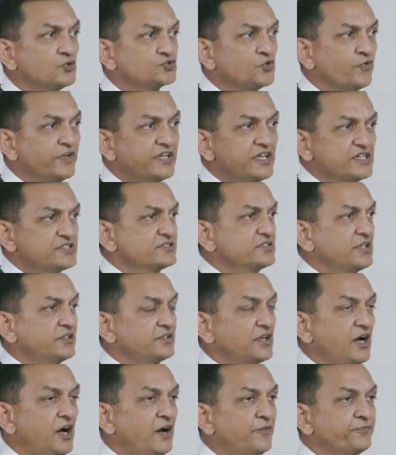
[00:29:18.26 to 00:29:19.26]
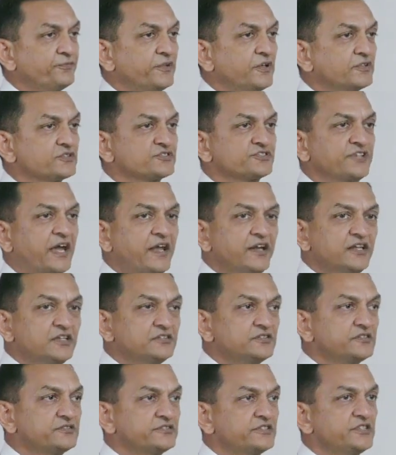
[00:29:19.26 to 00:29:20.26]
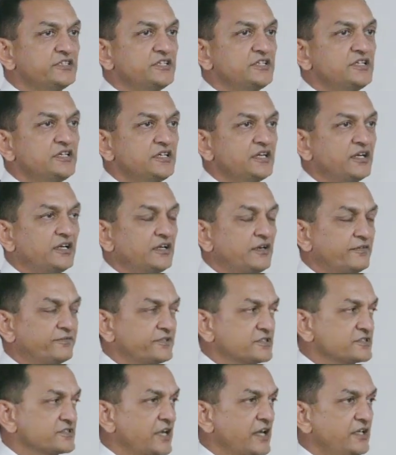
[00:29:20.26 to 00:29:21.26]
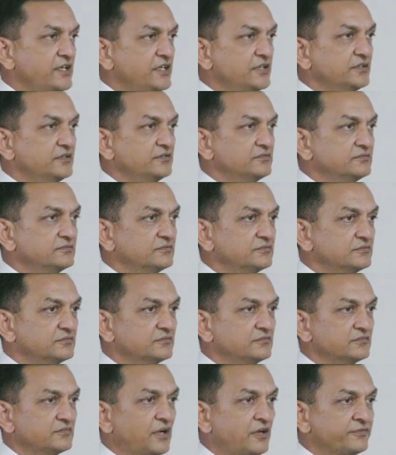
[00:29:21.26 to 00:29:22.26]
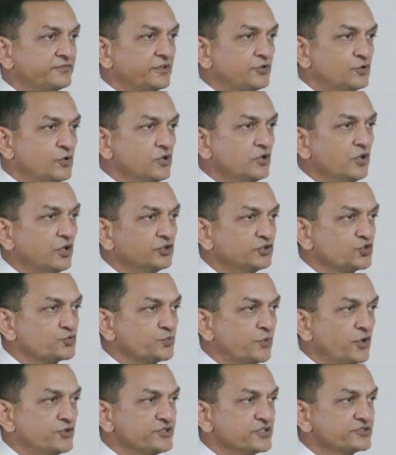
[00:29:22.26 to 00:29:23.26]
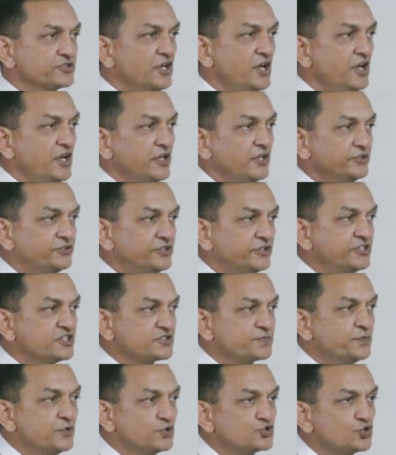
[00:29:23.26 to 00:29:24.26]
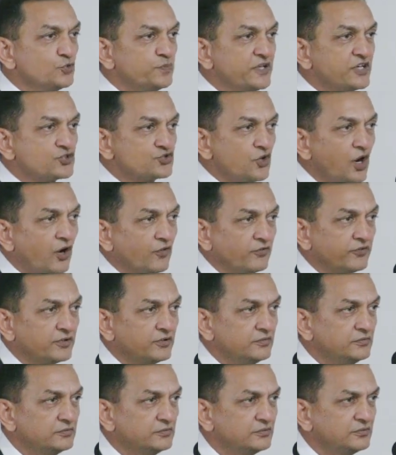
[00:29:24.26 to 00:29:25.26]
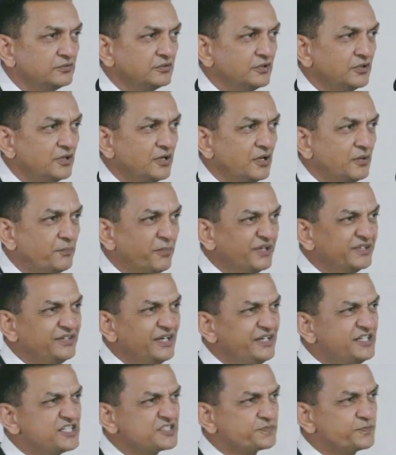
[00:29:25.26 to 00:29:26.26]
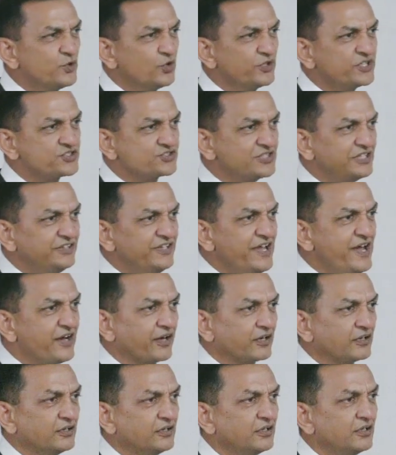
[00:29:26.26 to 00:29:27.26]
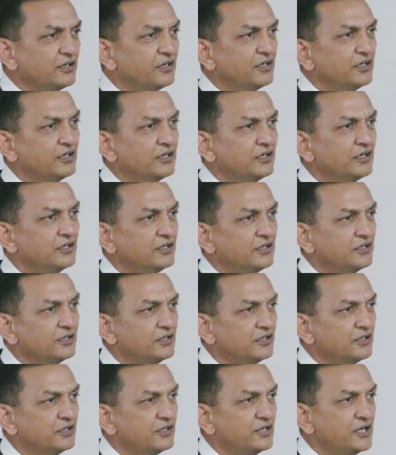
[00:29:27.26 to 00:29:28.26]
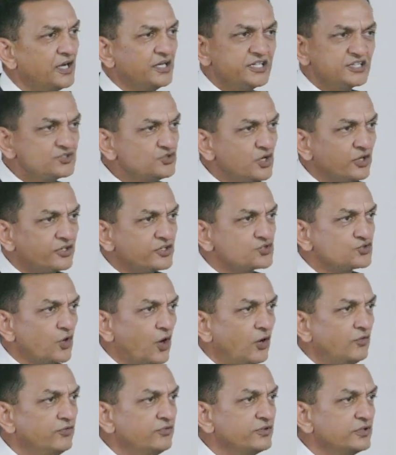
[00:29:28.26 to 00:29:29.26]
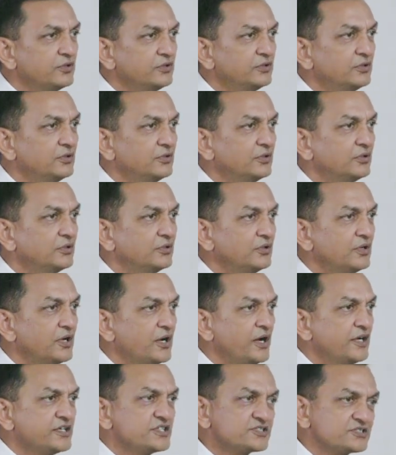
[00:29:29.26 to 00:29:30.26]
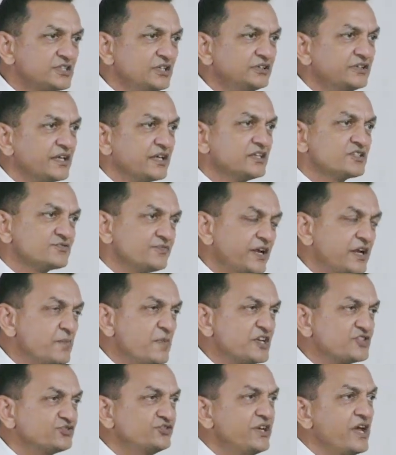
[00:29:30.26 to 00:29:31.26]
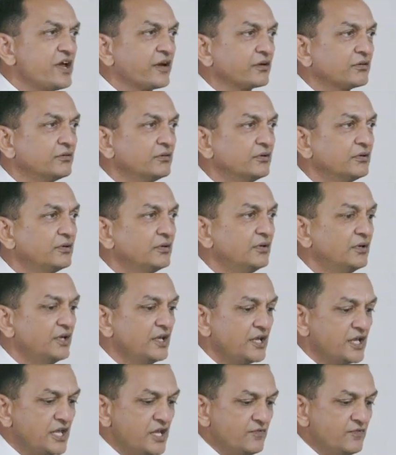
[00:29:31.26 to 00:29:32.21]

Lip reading: So we guessed that after signing the treaty and after doing all those projects, the dispute should be resolved. But the dispute is still there. It is not resolved. It is still there. It's very much there.